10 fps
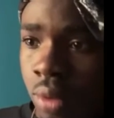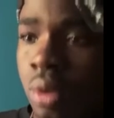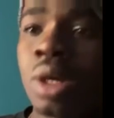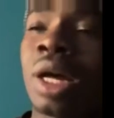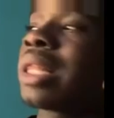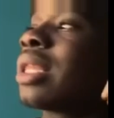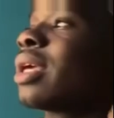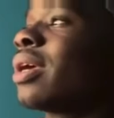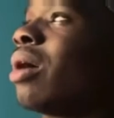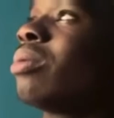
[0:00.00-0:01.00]
I think
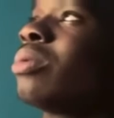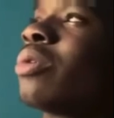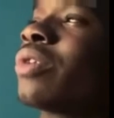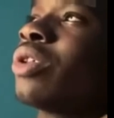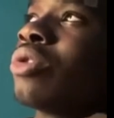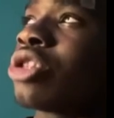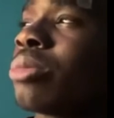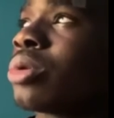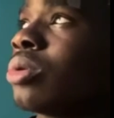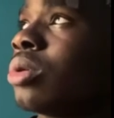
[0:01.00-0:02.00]
I don't know if they're doing summer
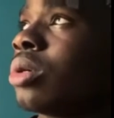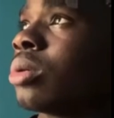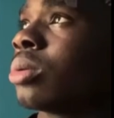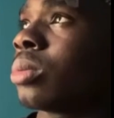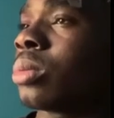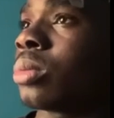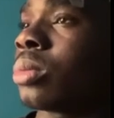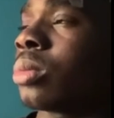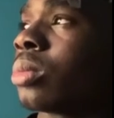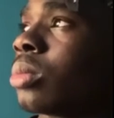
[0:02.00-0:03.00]
school though.
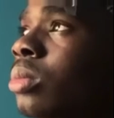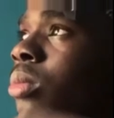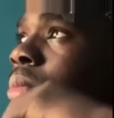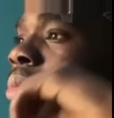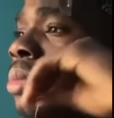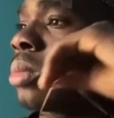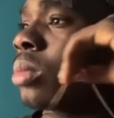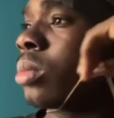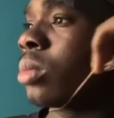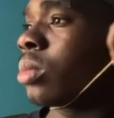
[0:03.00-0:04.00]
No, I
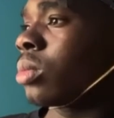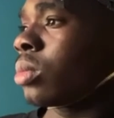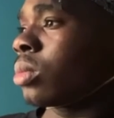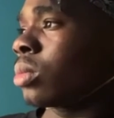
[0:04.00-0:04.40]
hope they not.